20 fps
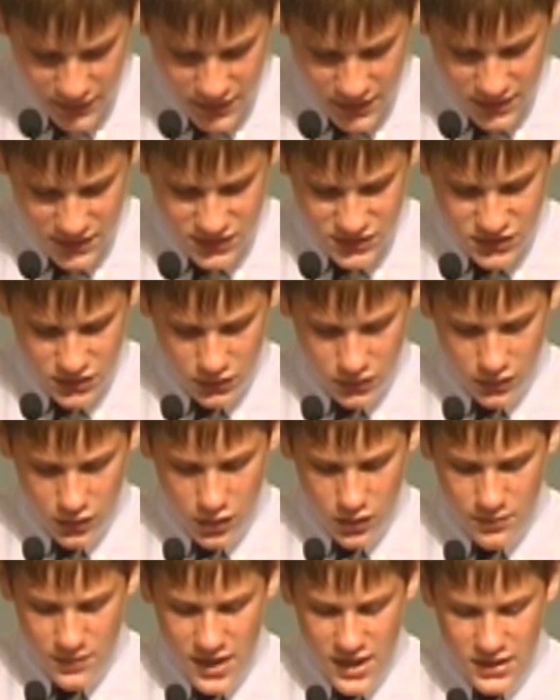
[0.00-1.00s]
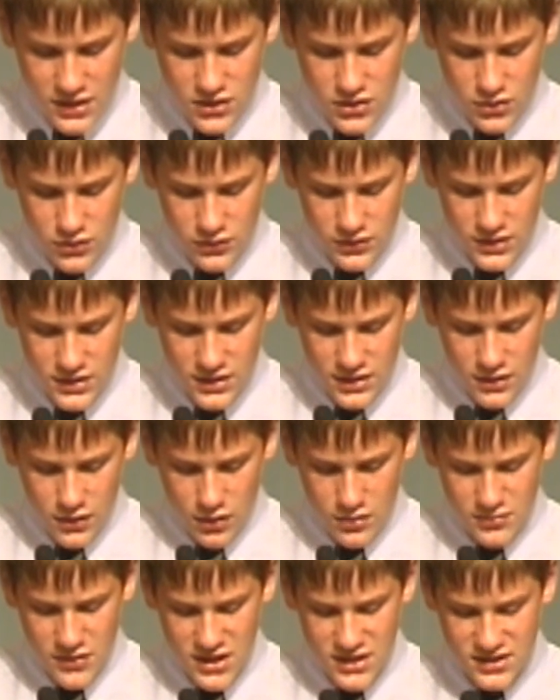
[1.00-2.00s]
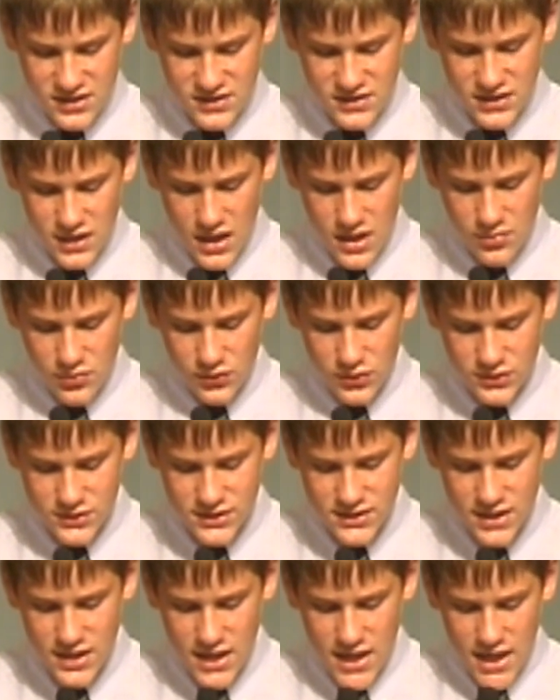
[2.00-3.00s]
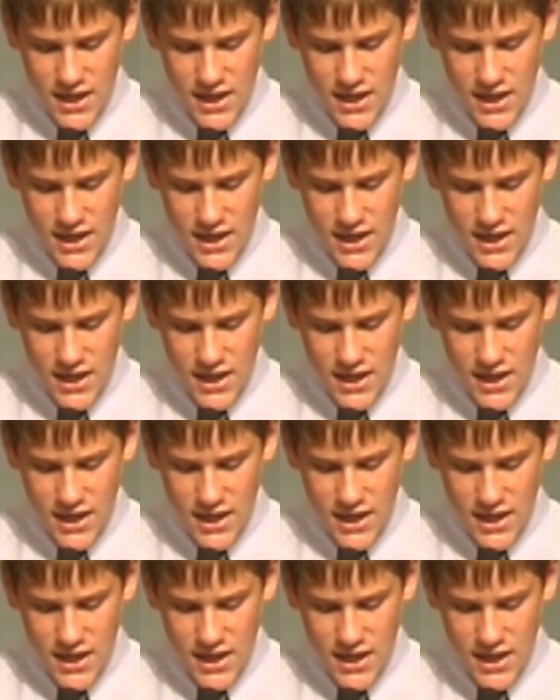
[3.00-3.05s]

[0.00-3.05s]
this shall all men know that ye are my disciples,